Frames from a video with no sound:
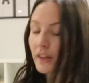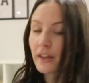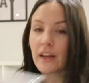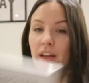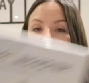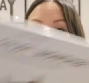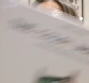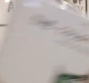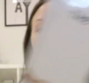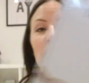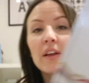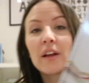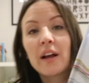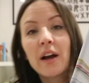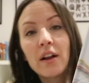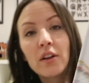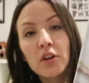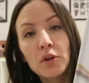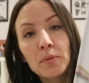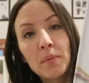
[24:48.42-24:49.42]
Getting The
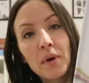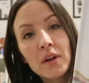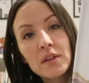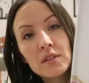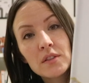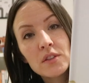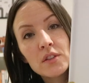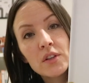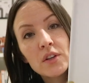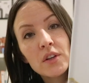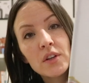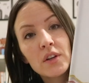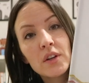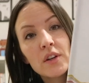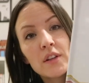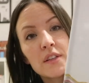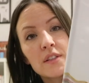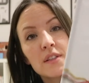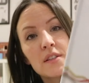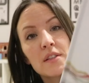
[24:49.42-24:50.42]
Color Monster.
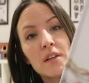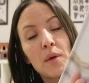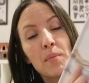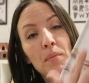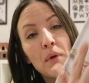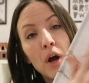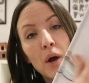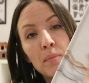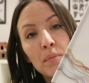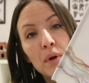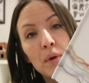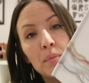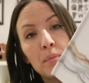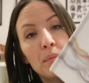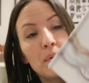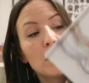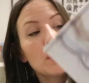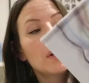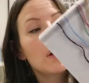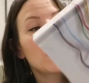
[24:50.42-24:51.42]
This is a pop-up
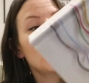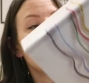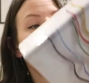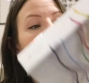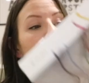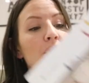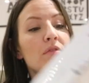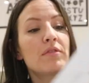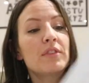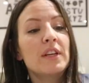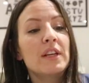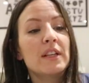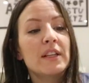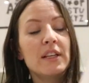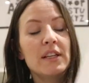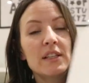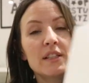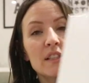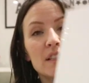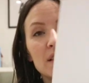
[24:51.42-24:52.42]
book about
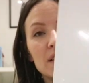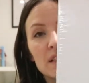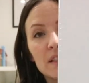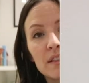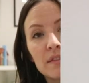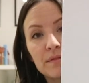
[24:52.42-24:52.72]
feelings.